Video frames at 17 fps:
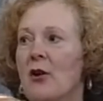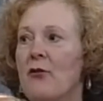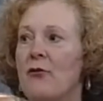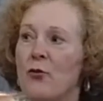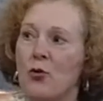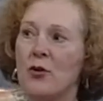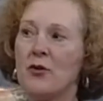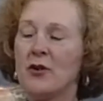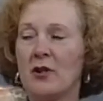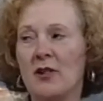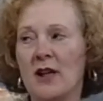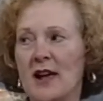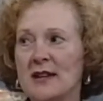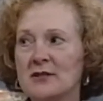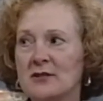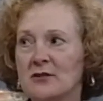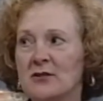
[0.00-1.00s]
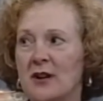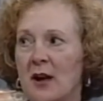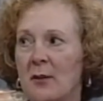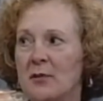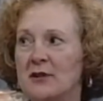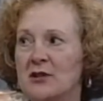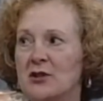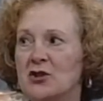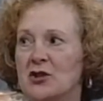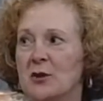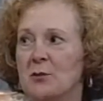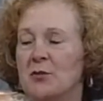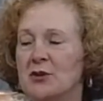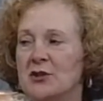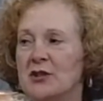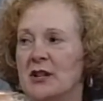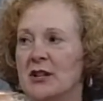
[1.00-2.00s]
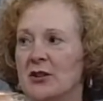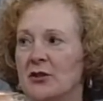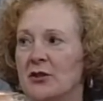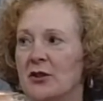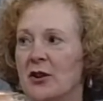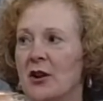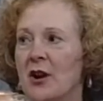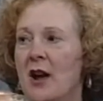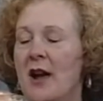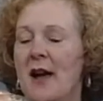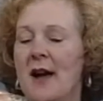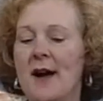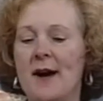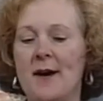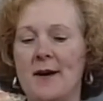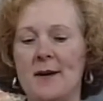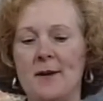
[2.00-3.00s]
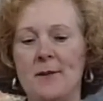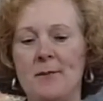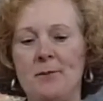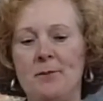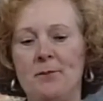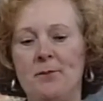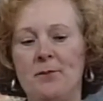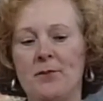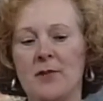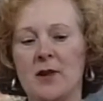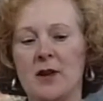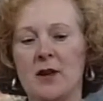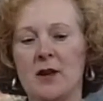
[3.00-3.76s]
for the classical competition in particular. Um,